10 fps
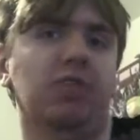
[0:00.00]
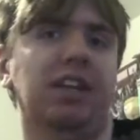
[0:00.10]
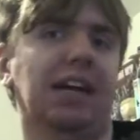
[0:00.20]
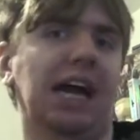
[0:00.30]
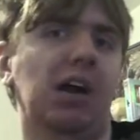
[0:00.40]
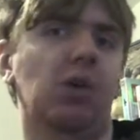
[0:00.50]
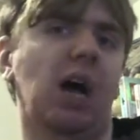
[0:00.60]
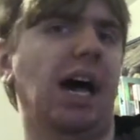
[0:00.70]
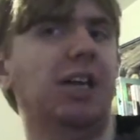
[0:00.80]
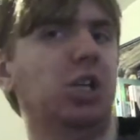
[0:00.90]
read it out.
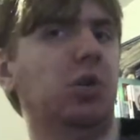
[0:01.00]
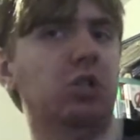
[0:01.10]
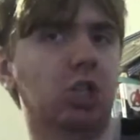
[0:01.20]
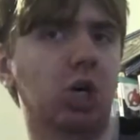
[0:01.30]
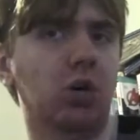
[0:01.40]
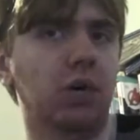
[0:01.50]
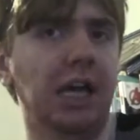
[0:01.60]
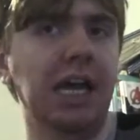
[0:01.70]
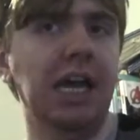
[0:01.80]
I don't know.